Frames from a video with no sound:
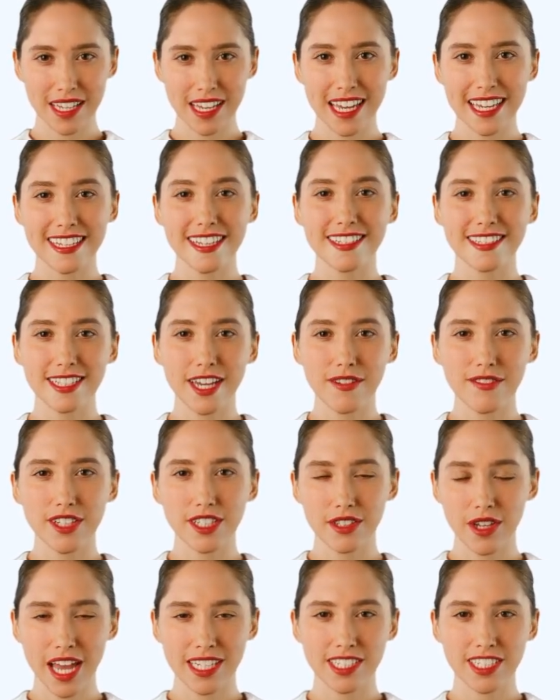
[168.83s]
Discover
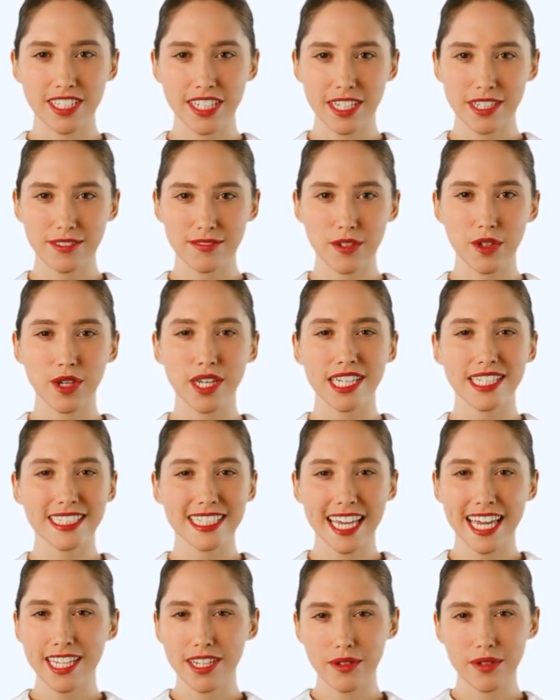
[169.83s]
strategies for
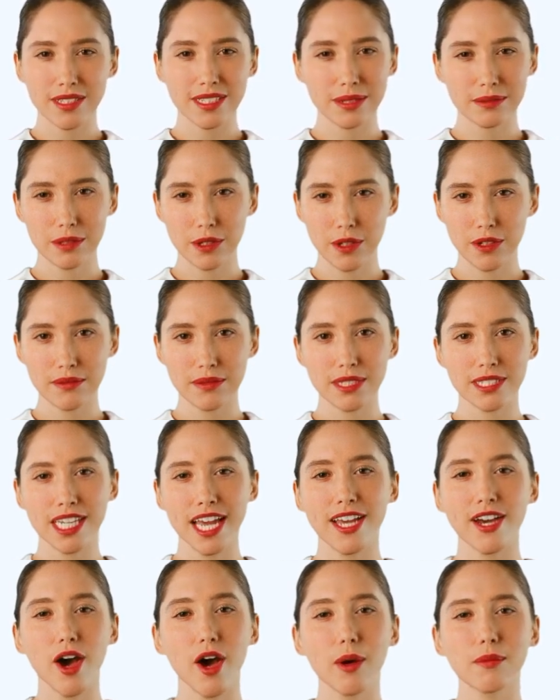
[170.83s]
continuous improvement
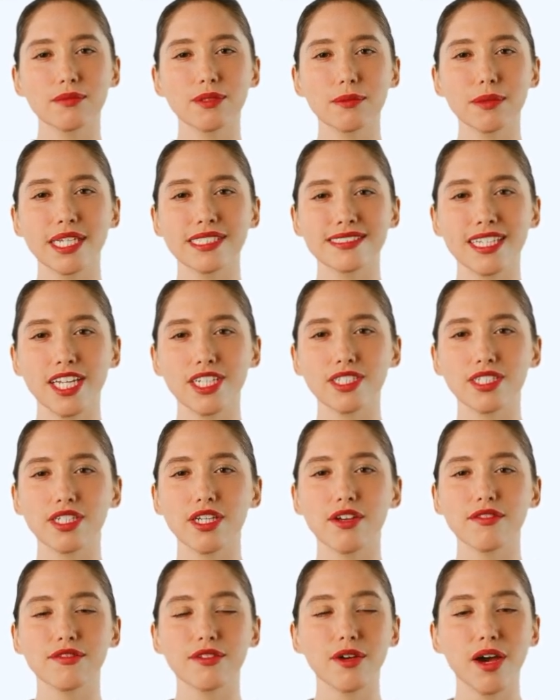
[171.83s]
and optimization
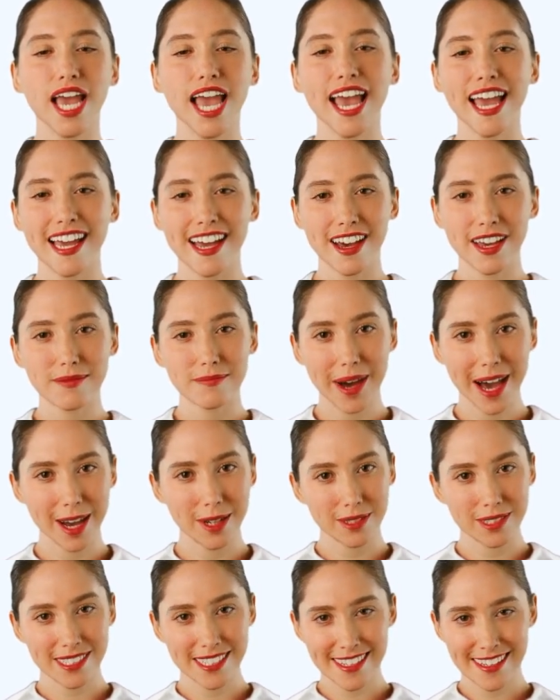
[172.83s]
of your
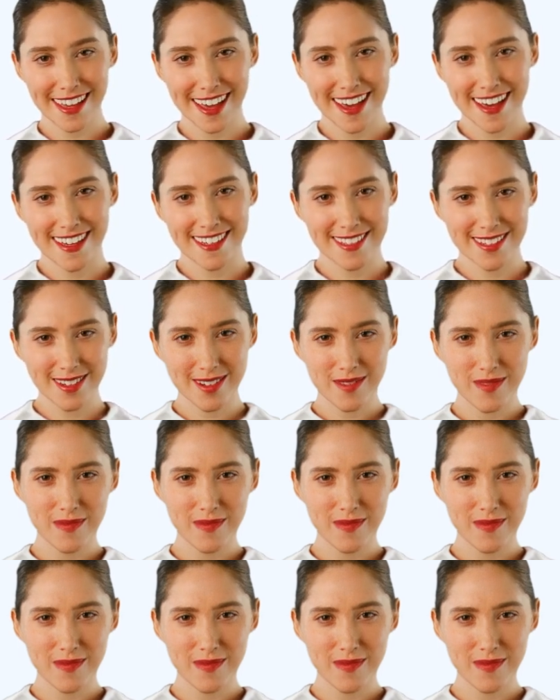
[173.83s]
AI-powered designs.